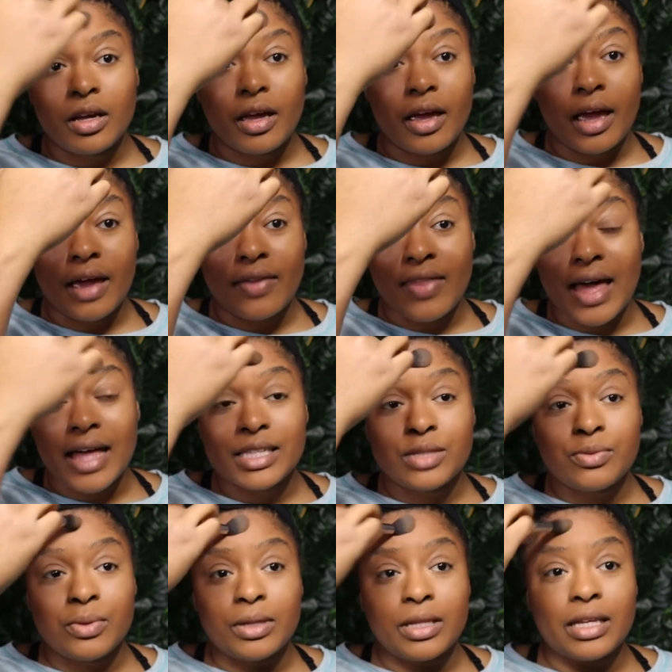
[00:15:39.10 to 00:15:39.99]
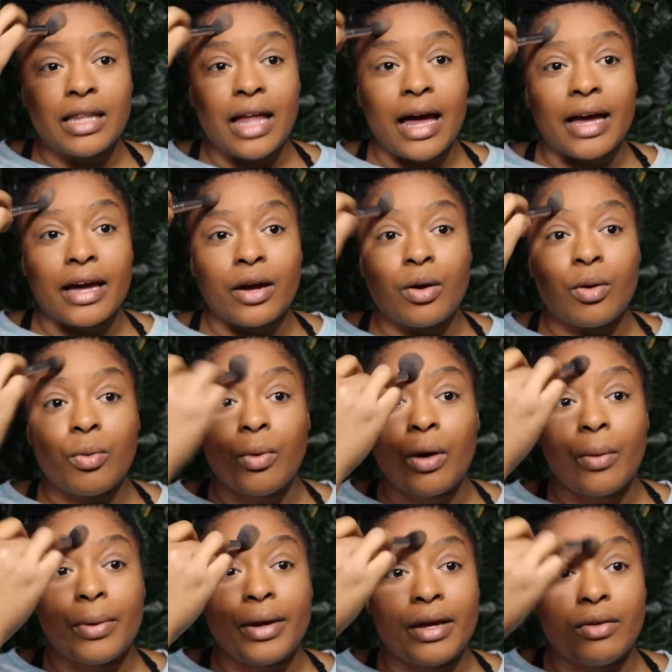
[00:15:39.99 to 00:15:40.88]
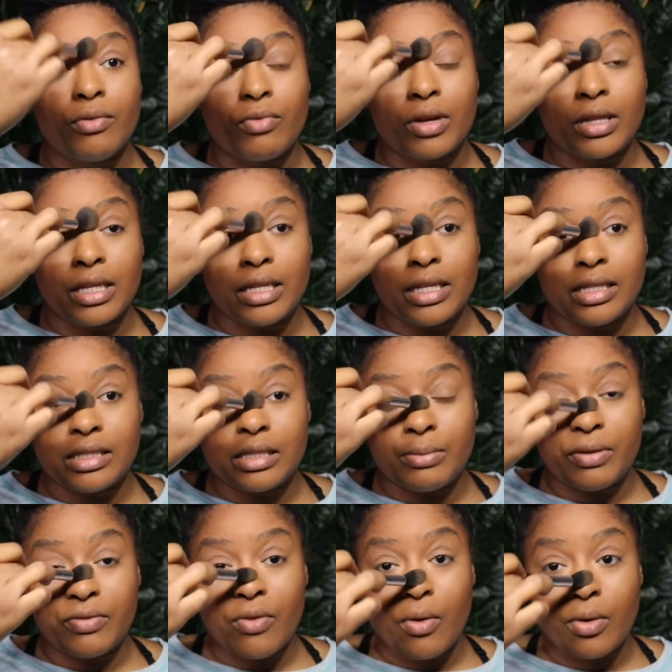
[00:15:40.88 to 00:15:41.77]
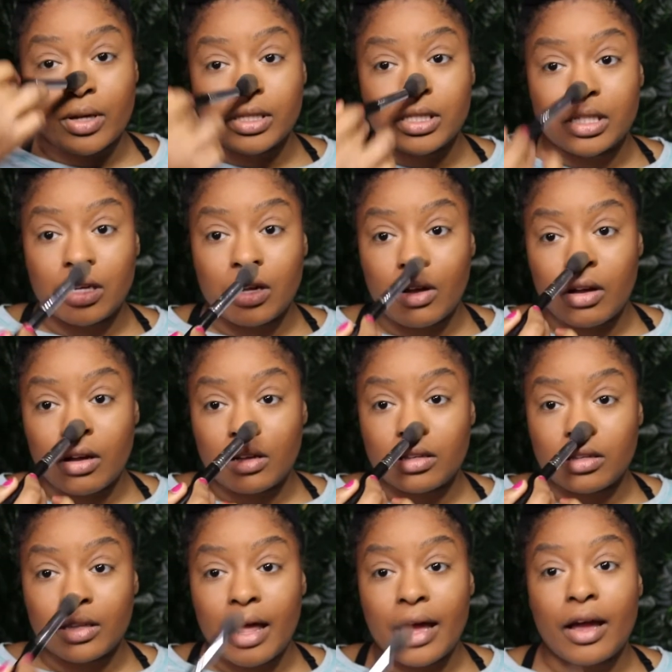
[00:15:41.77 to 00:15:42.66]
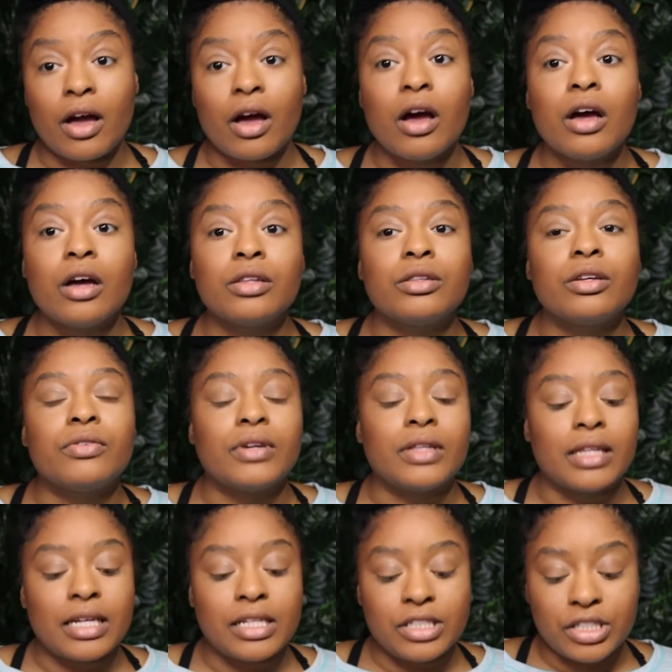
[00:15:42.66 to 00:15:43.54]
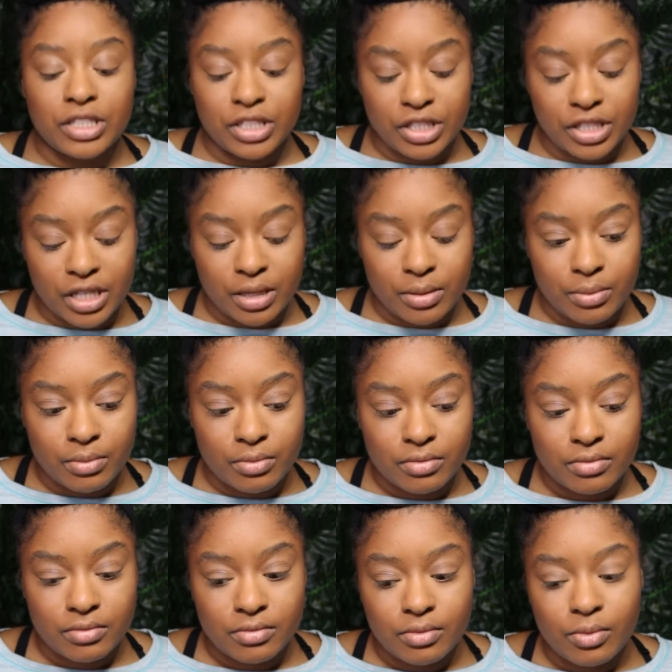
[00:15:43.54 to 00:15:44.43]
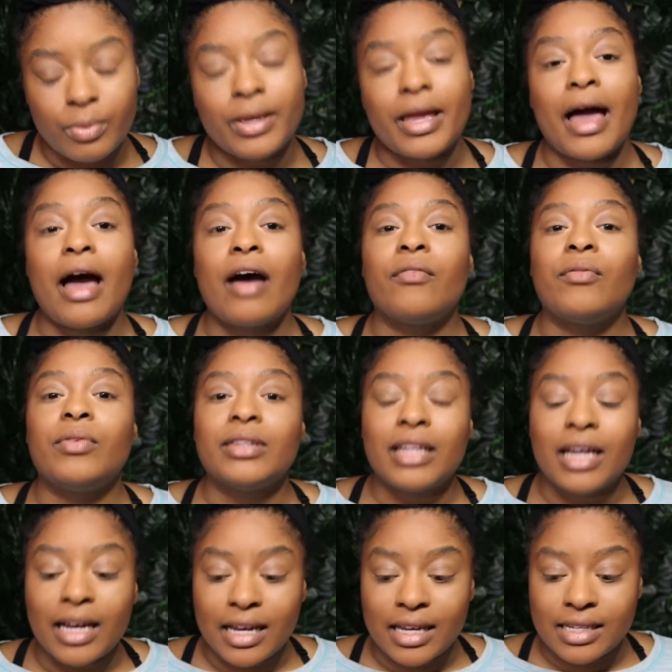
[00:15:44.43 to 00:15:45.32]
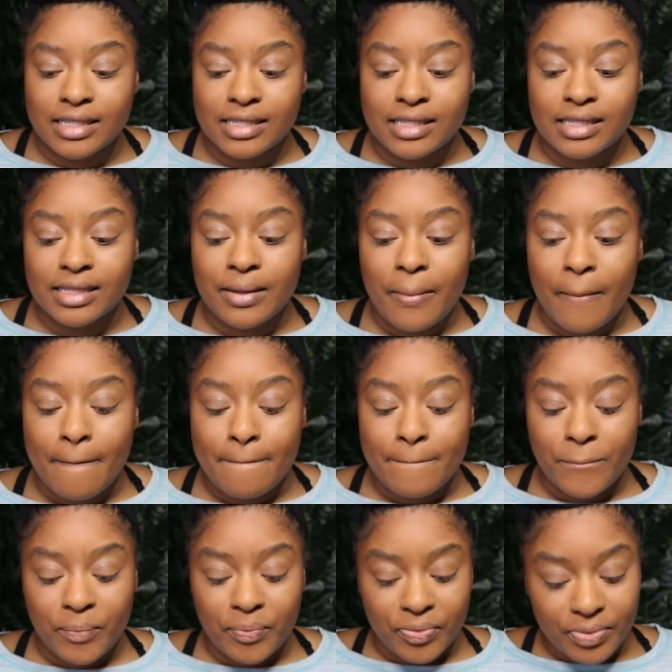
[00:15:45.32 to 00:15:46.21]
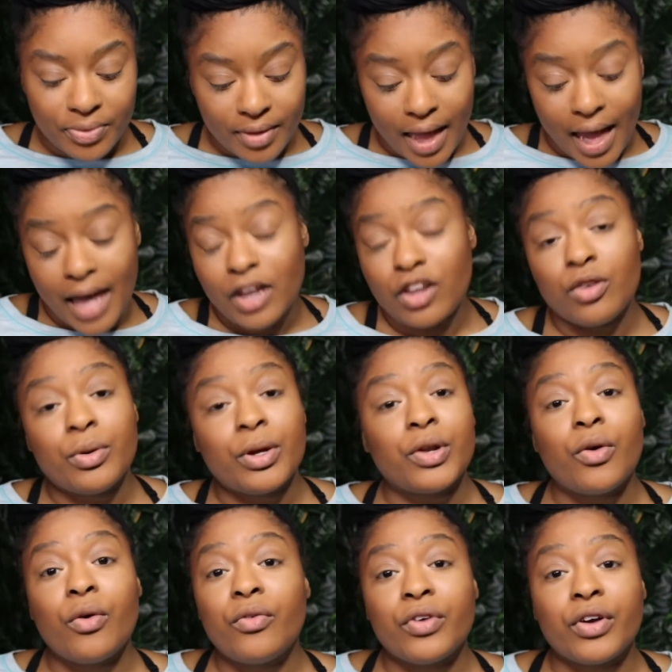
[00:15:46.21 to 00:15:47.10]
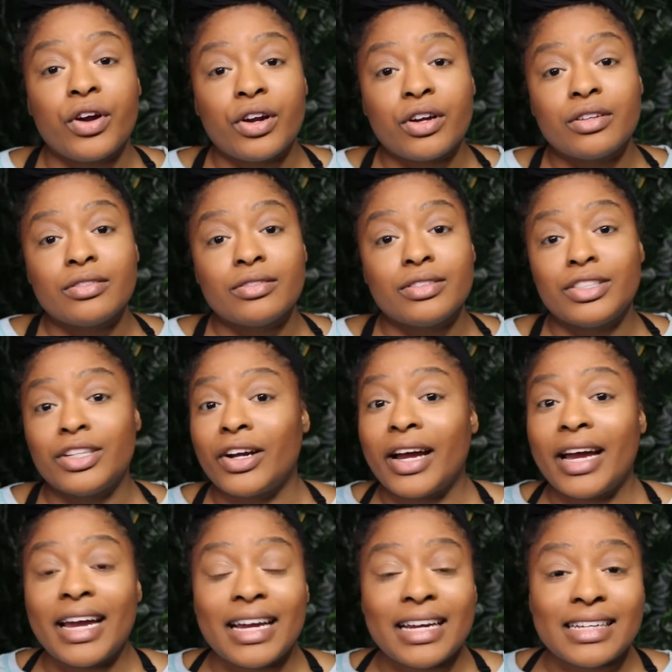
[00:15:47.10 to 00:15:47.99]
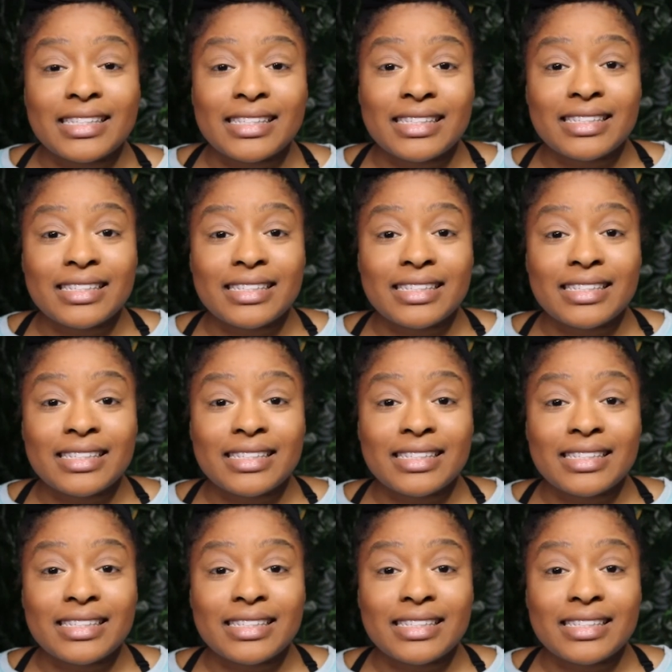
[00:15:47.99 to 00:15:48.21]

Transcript: And that's really like what we really need to be focusing on. Like the relationship we have with us. How do you get over your ex?